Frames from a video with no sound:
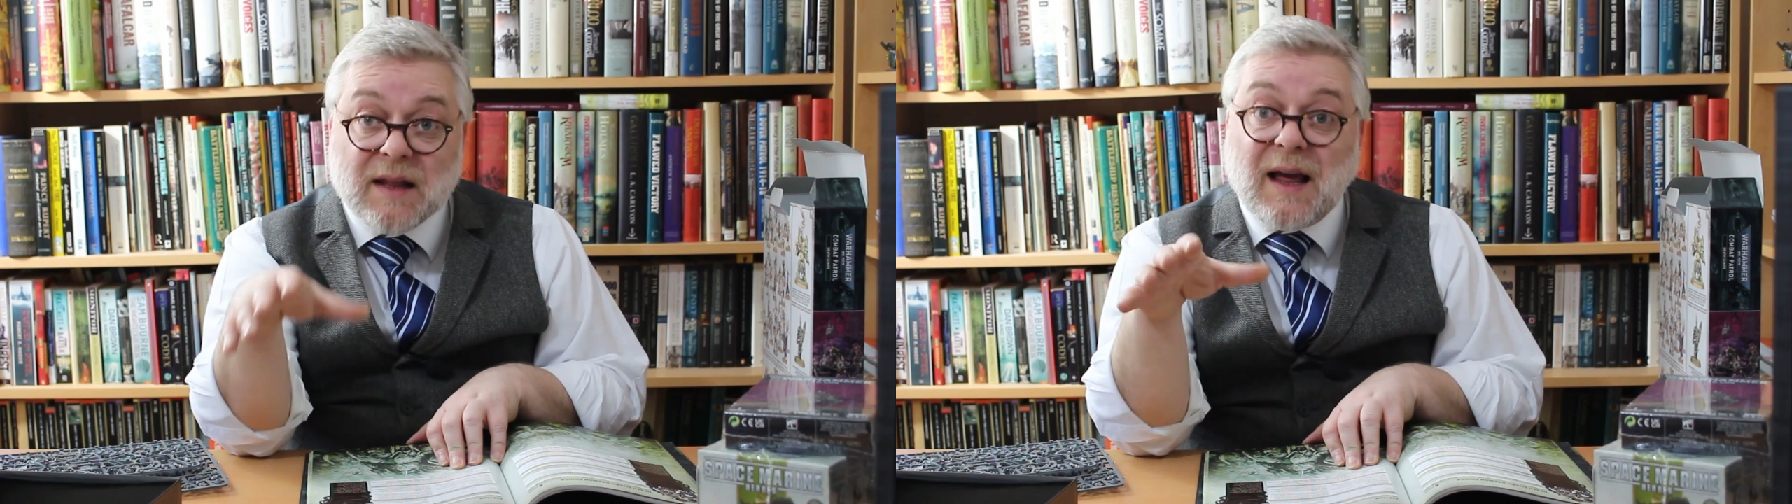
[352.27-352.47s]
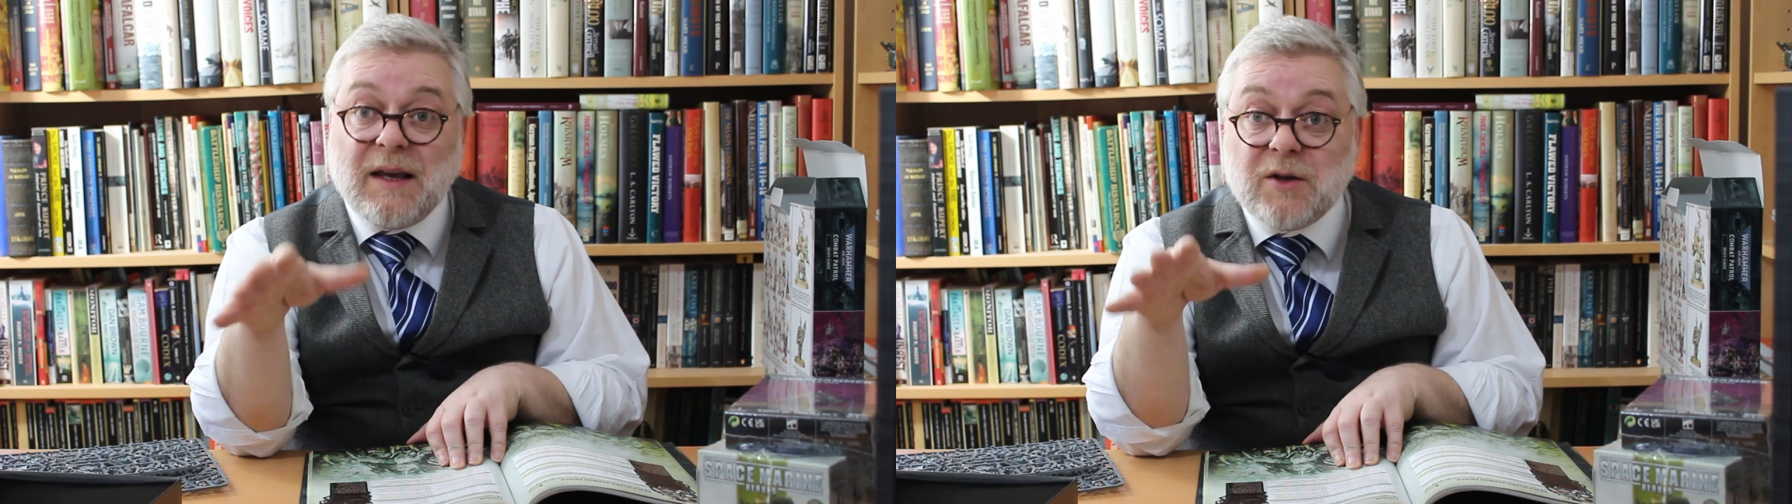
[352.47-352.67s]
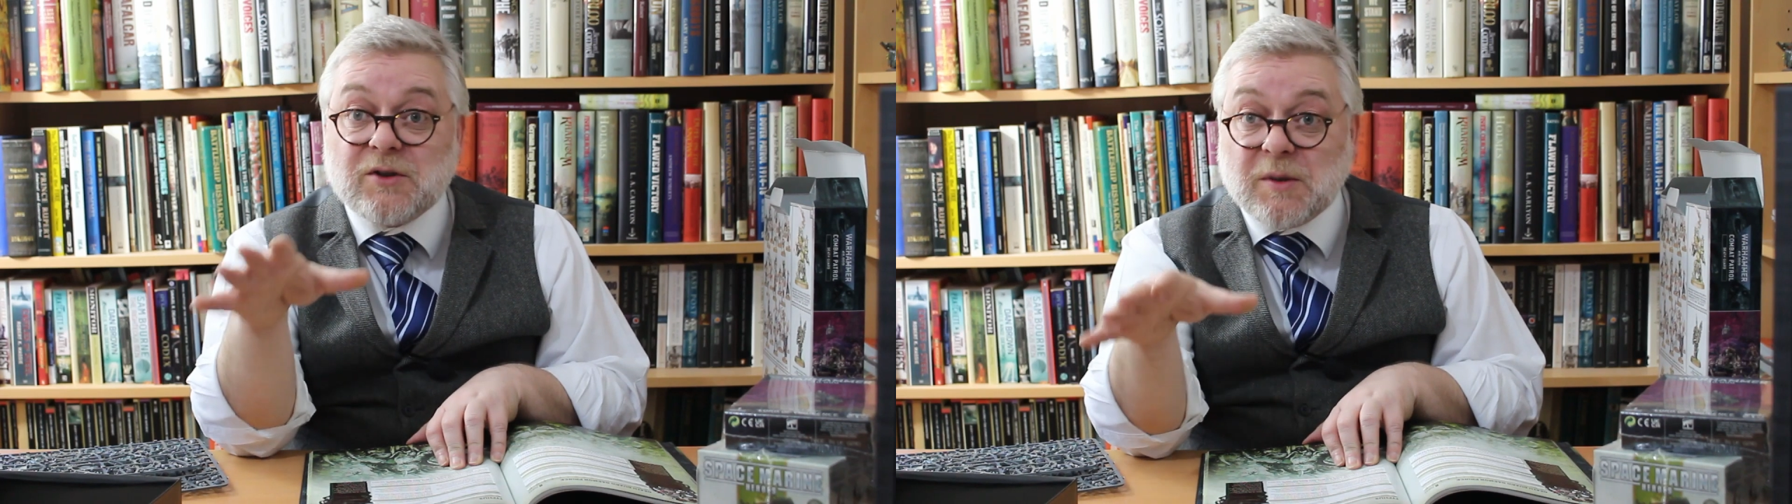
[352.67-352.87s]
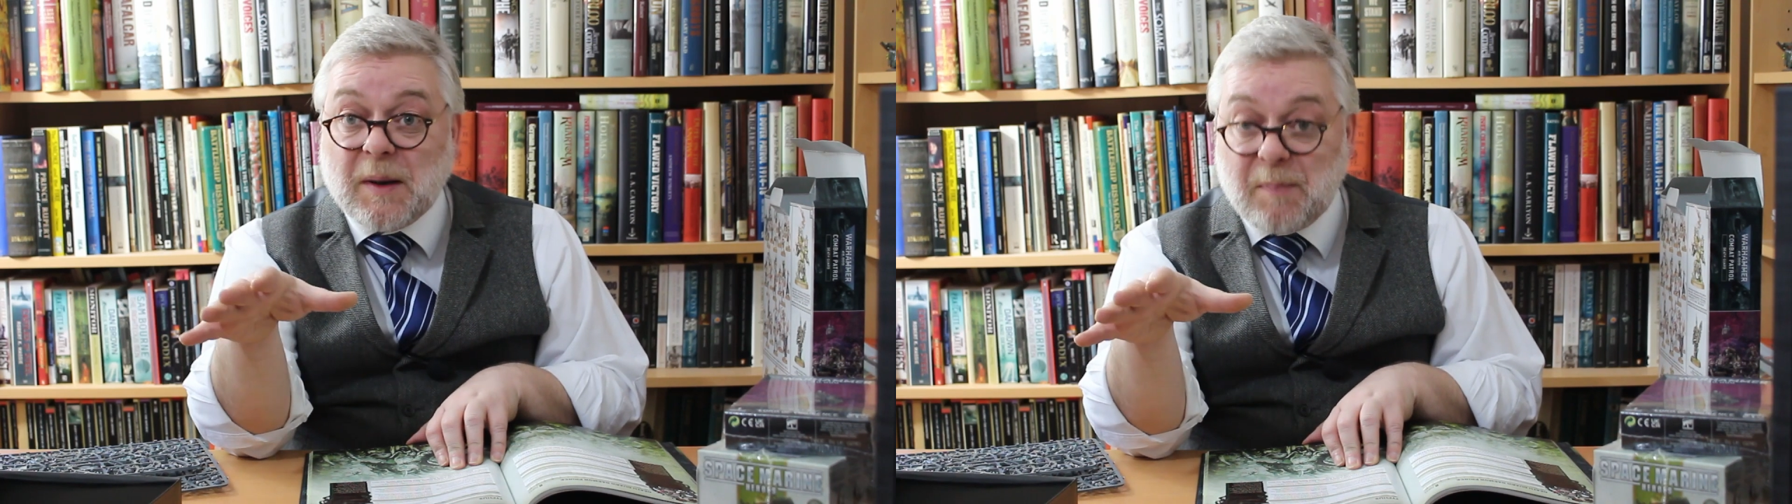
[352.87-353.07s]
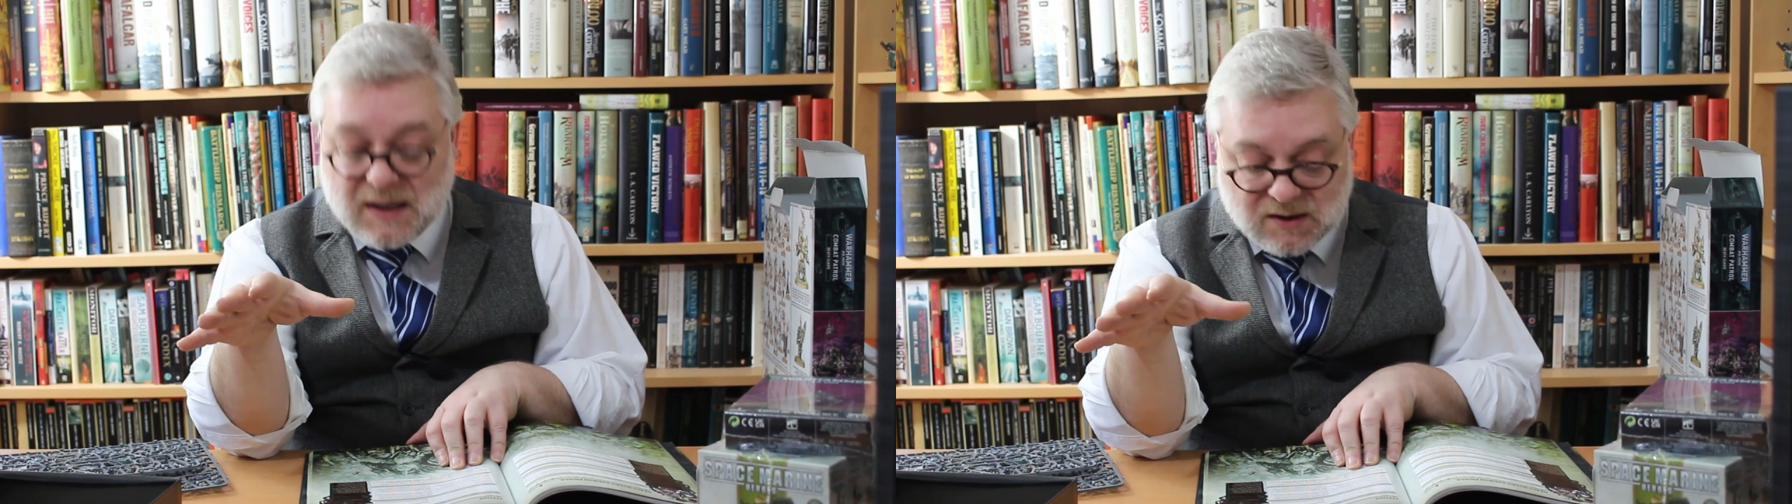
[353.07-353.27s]
that used to be
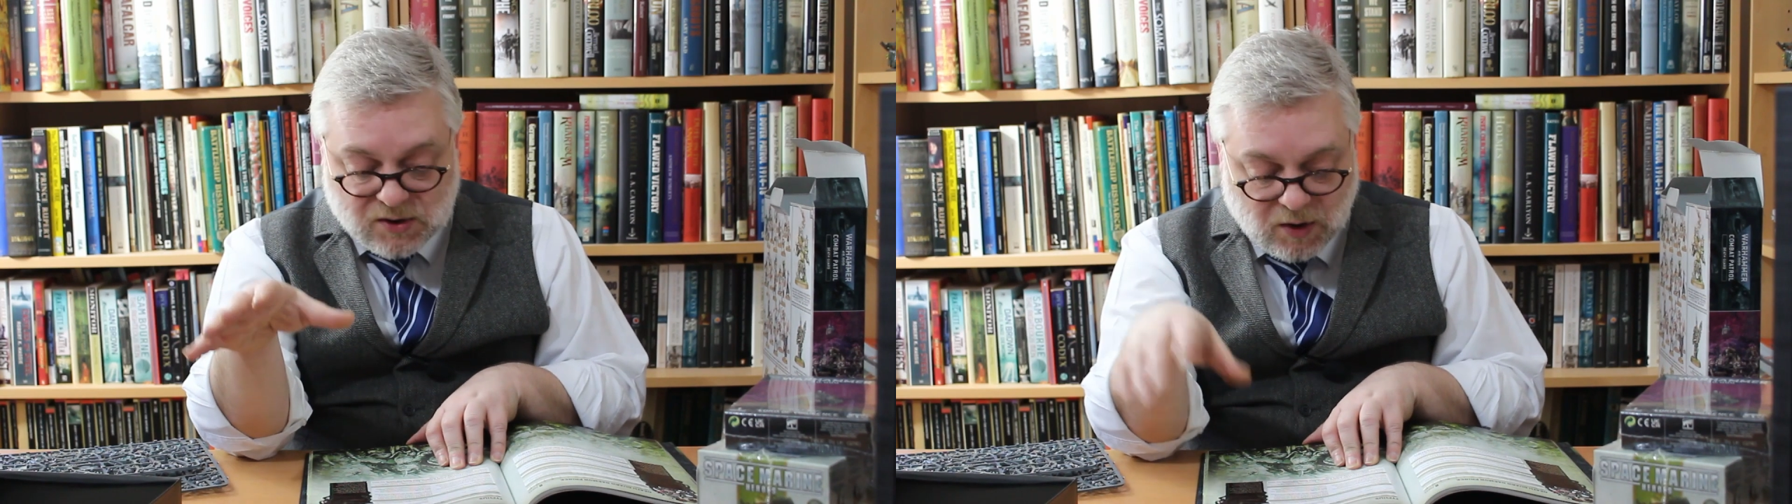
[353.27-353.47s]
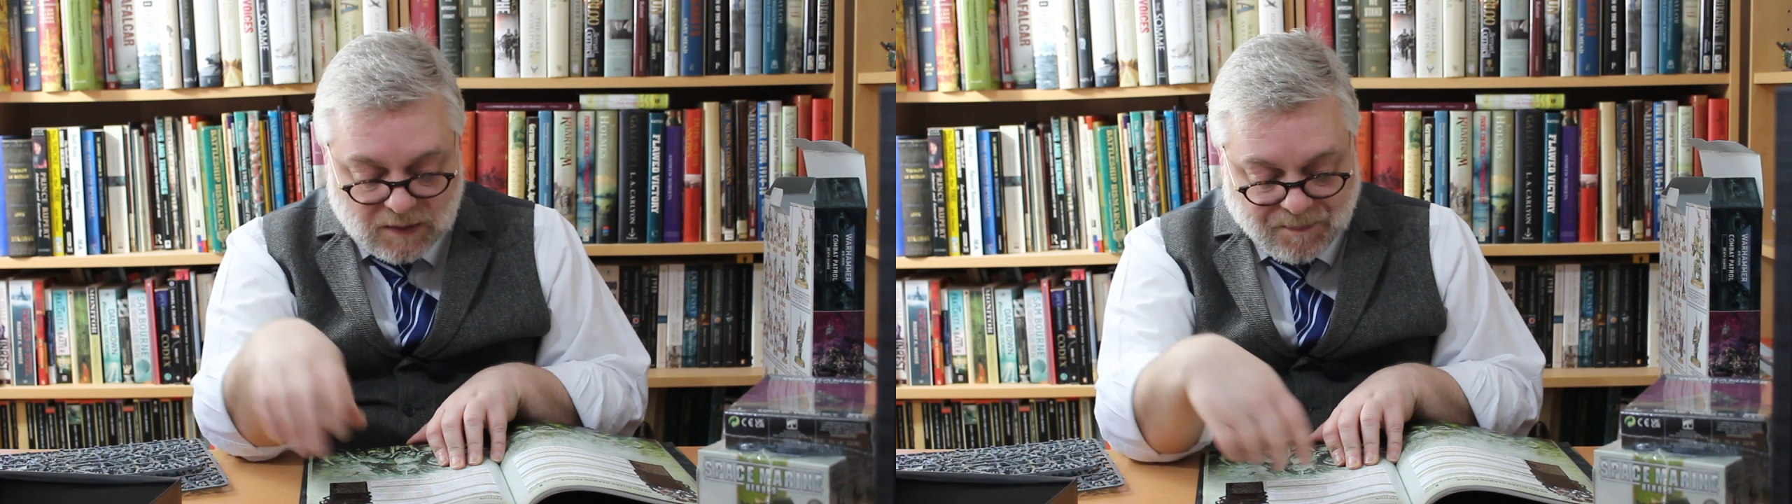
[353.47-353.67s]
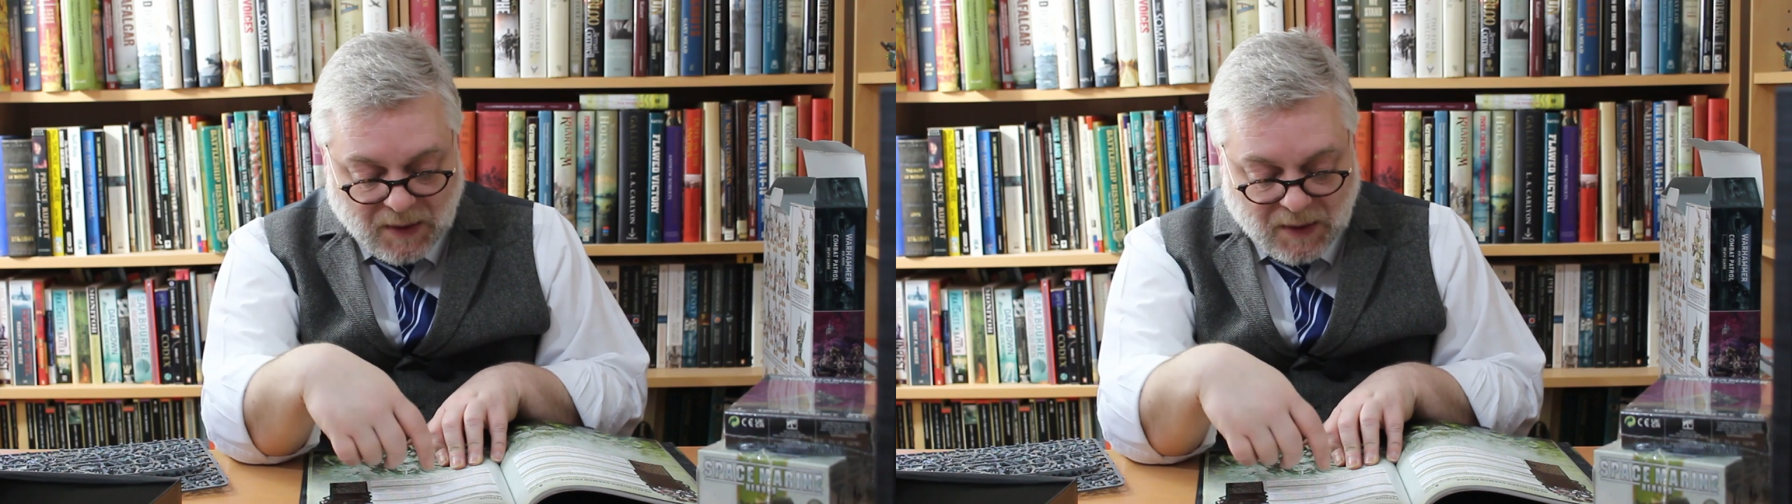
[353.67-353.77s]
a pistol.